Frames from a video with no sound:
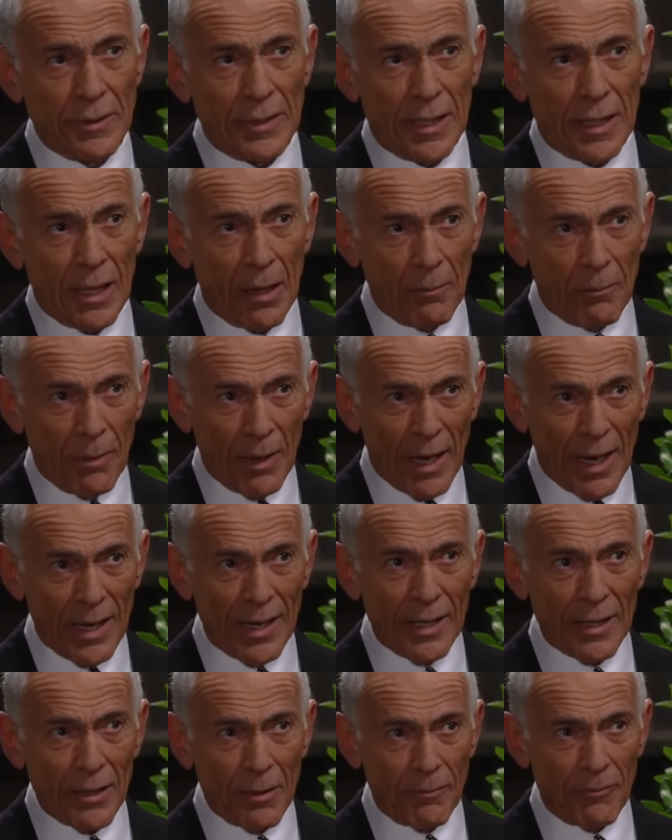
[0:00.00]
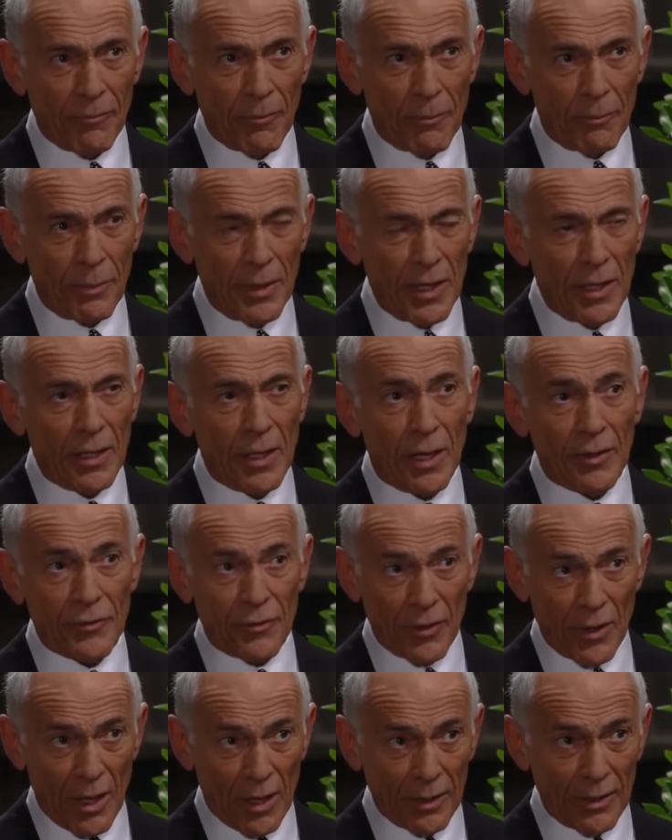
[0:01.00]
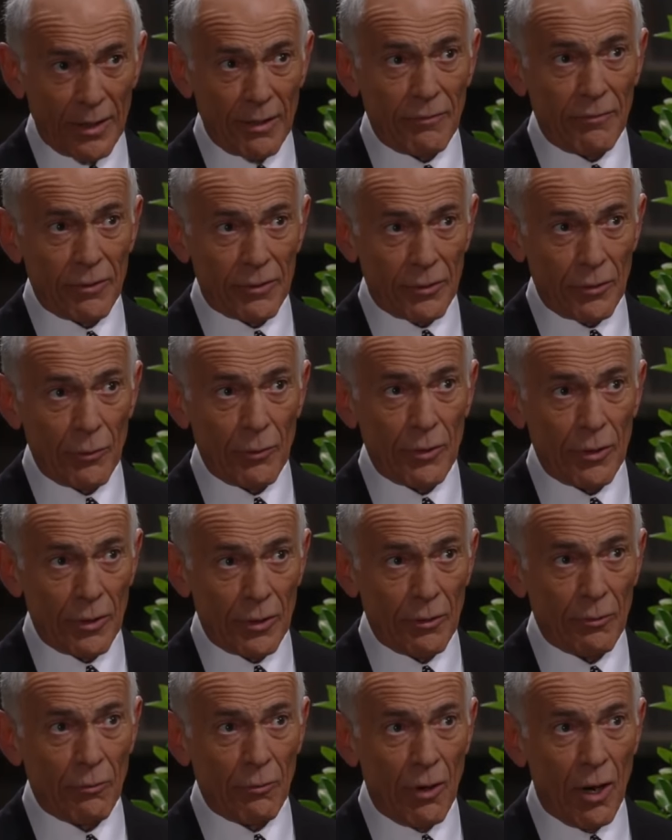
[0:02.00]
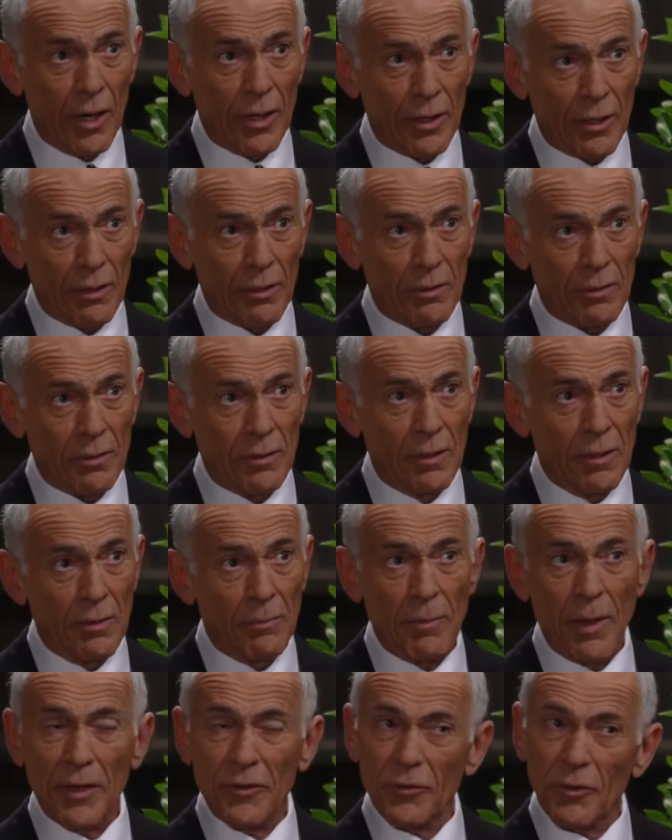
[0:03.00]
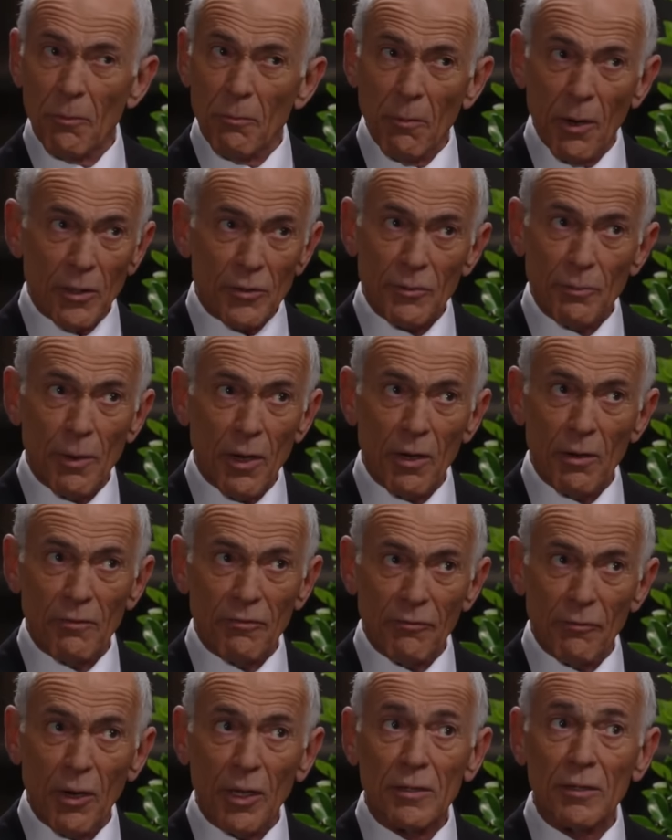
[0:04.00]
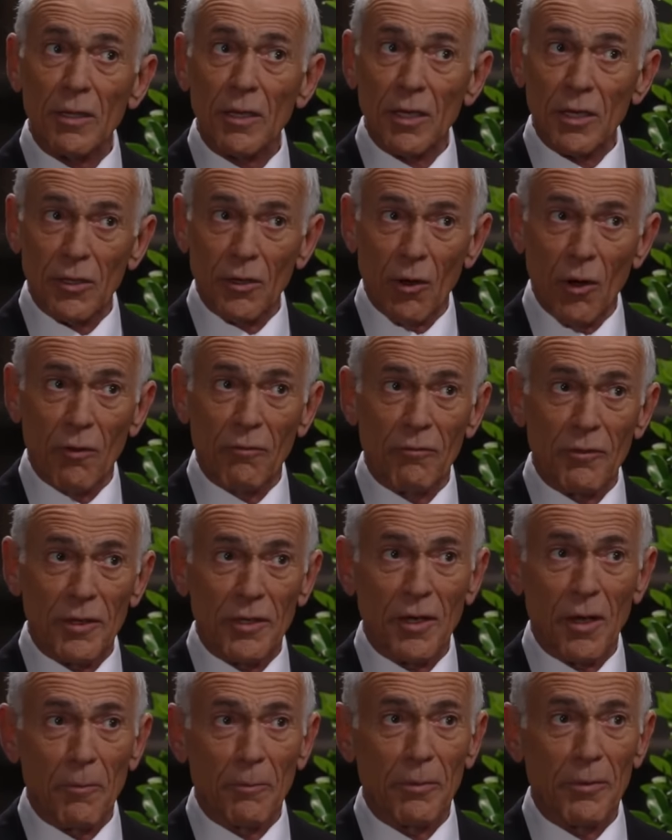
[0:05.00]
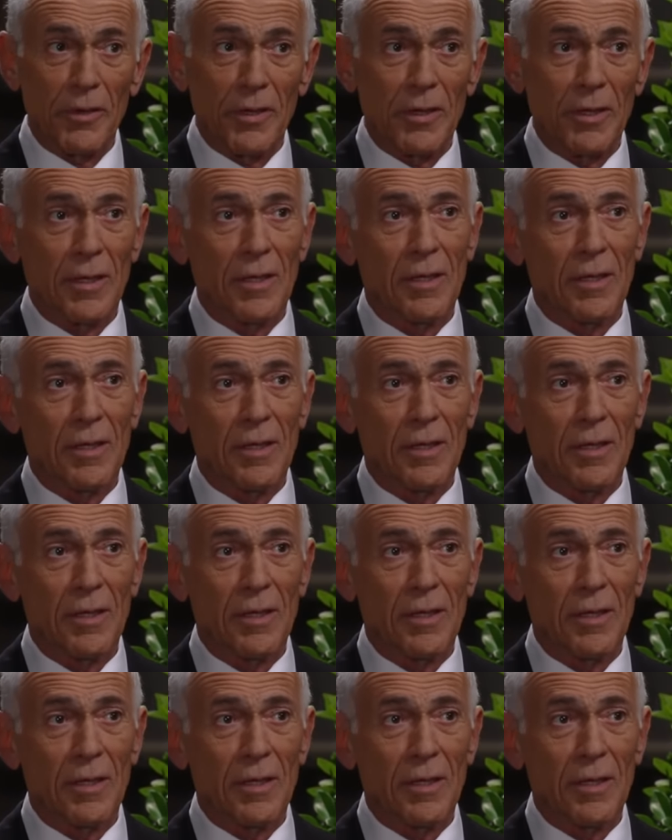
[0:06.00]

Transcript: Then I'll buy it up for peanuts and I'll give it to you to run. Makes a much better front than a coffee company.